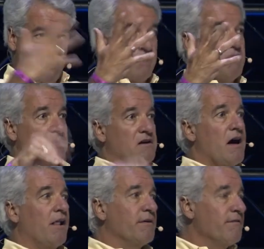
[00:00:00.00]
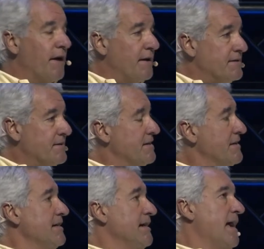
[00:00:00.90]
$20 million event,
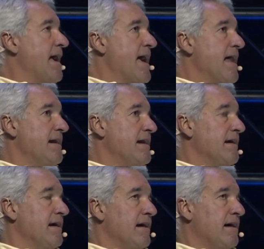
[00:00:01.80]
and